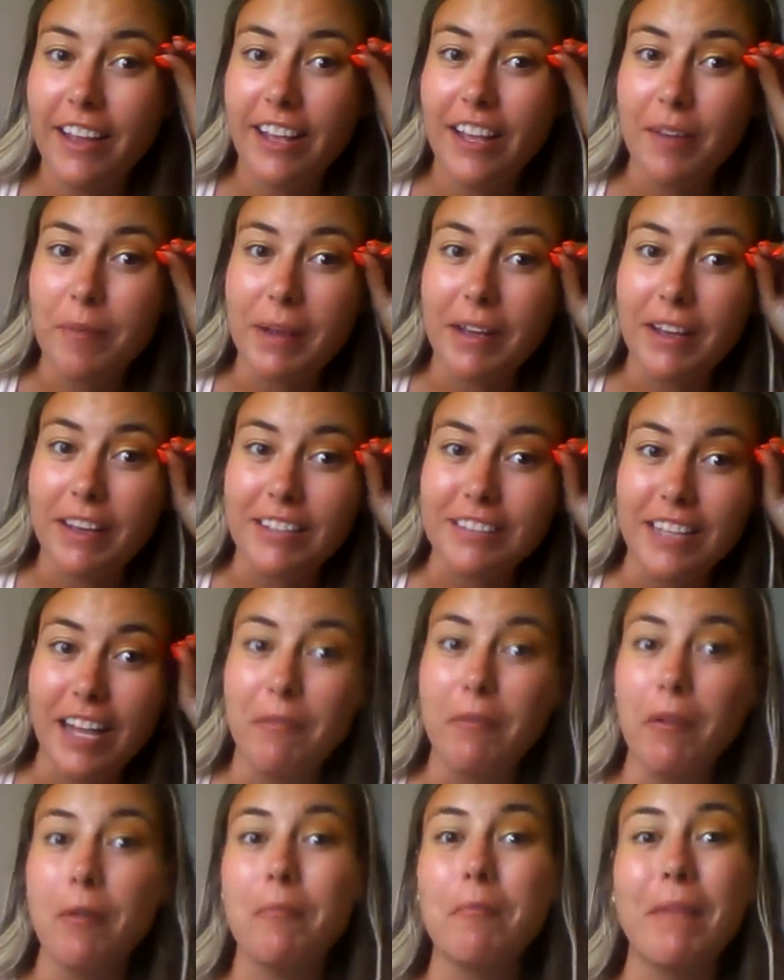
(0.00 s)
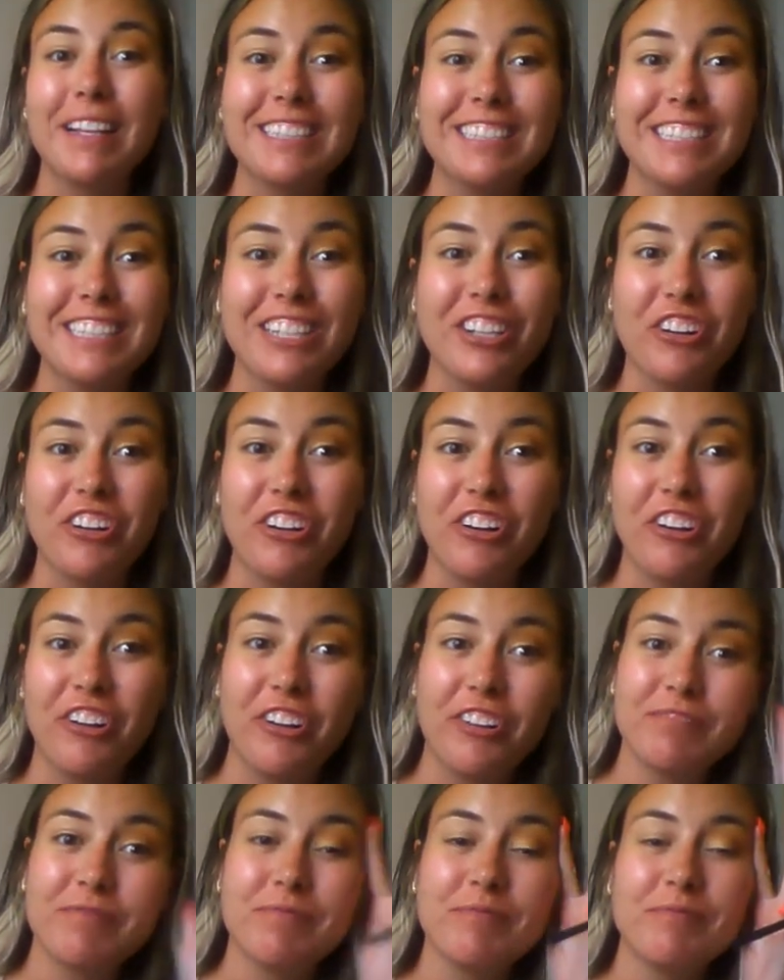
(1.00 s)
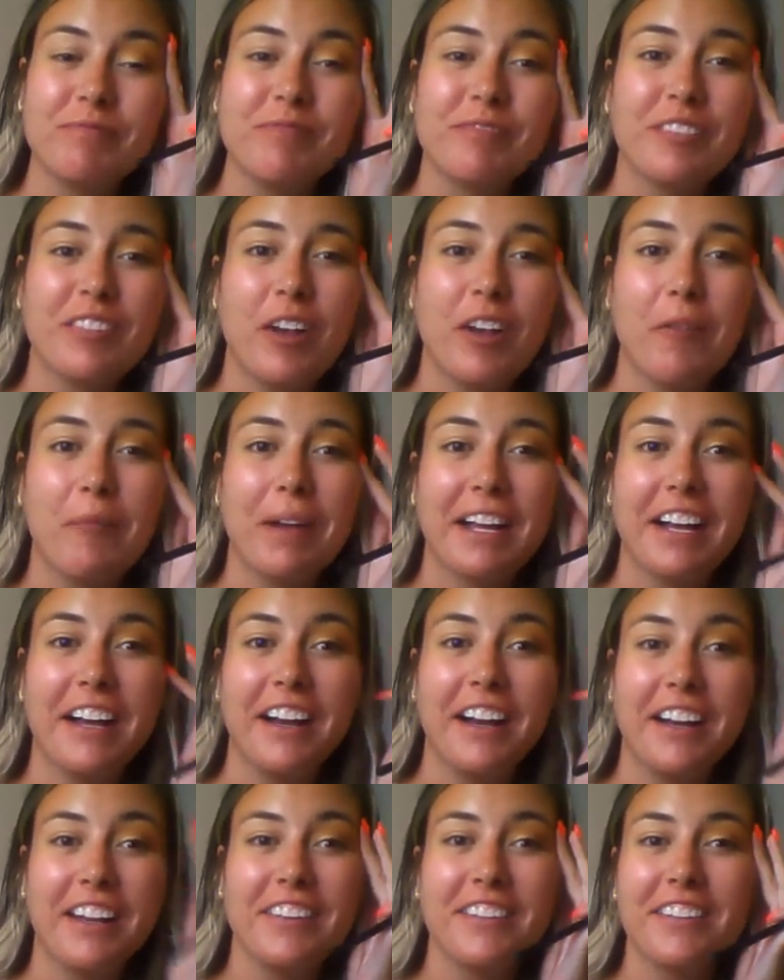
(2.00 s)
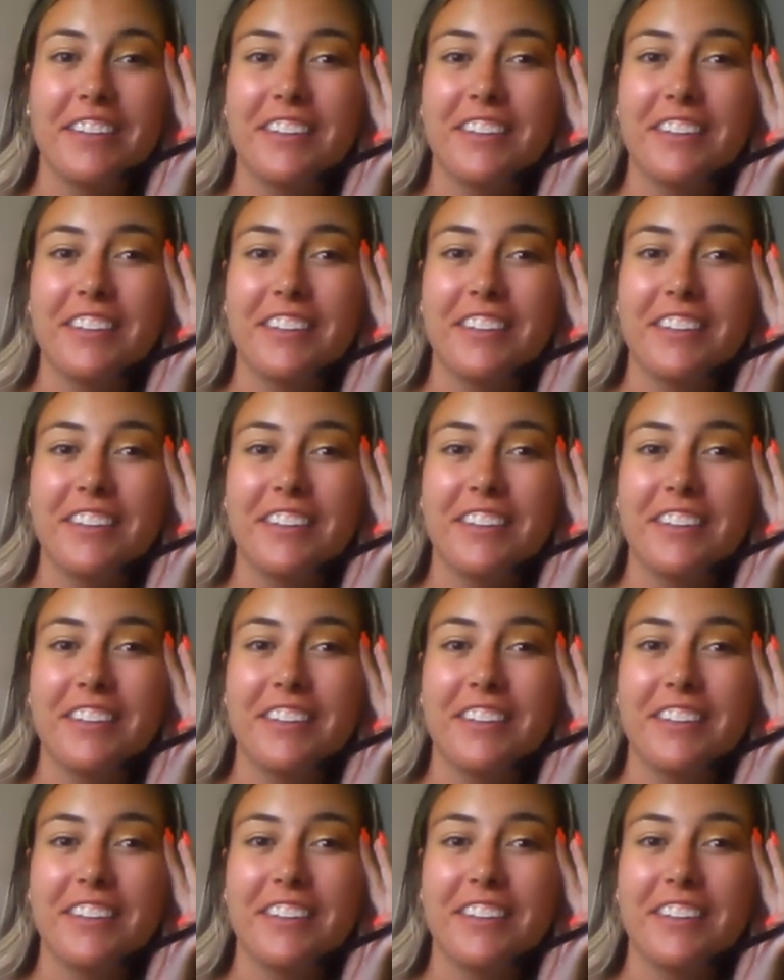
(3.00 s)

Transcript: because I'm a messy girl. Oh my god.